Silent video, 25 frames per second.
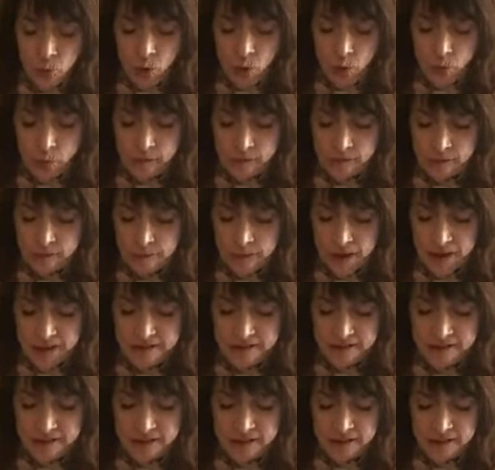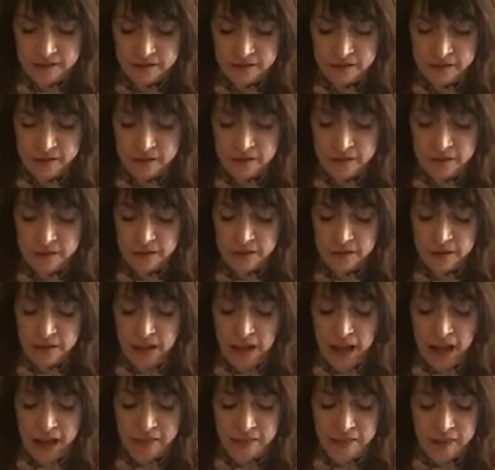what was the matter,
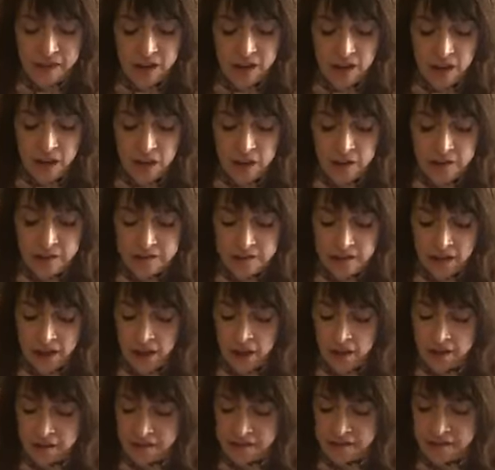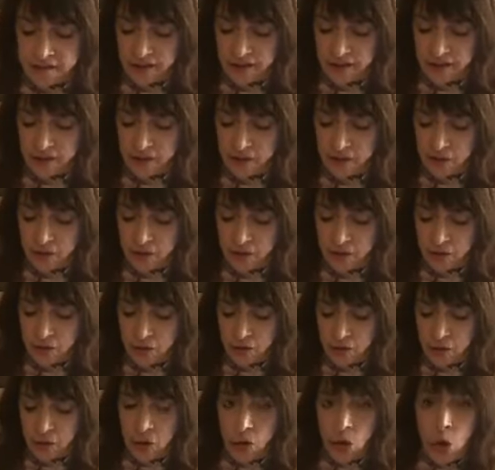and the girls asked her,
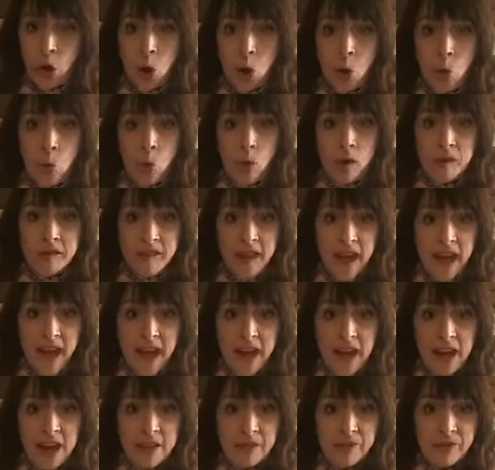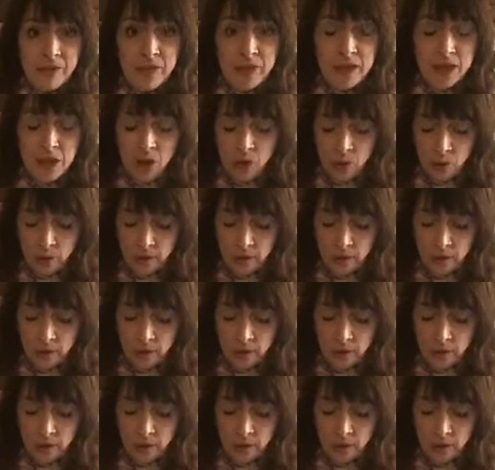"What aileth thee, O